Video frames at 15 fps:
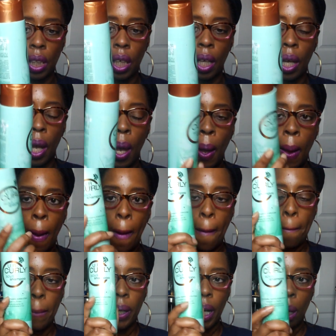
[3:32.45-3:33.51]
yet,
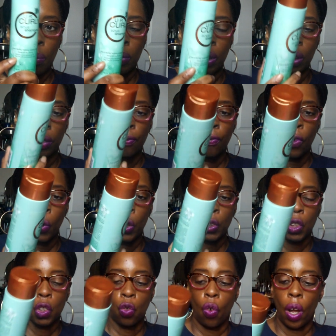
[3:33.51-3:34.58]
but I'm looking forward
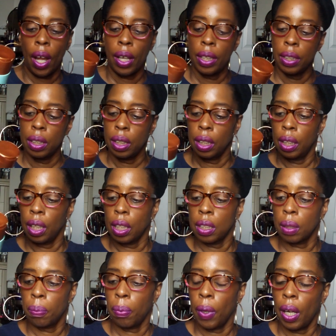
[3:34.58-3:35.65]
to trying
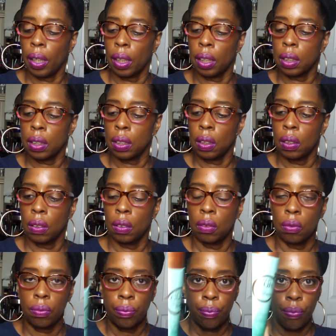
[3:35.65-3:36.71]
this product.
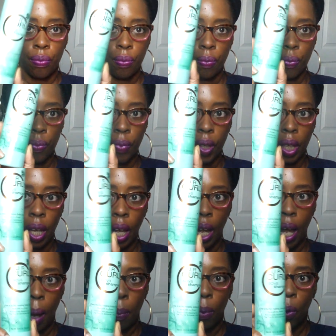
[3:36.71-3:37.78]
So
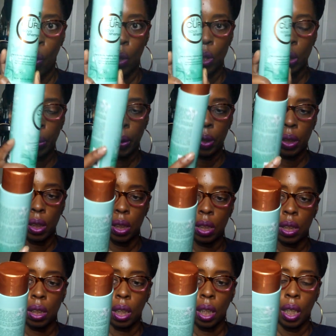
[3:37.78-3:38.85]
I'm going to put
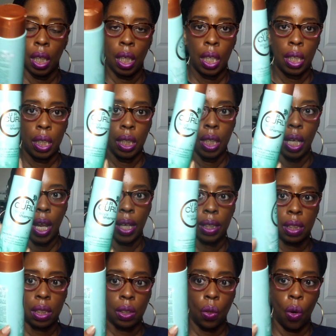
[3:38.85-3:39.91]
this
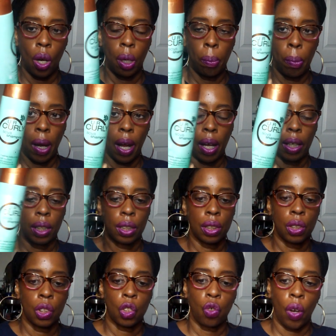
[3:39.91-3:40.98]
next on my
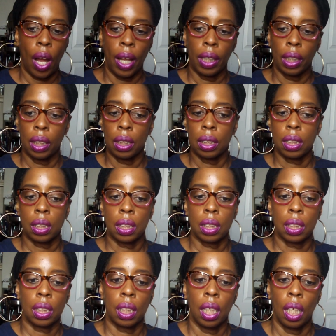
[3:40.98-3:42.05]
to try
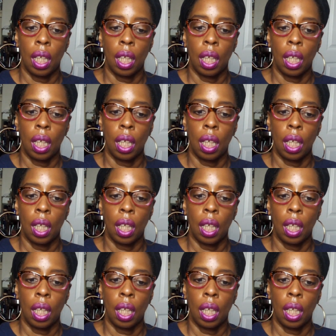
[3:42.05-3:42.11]
list.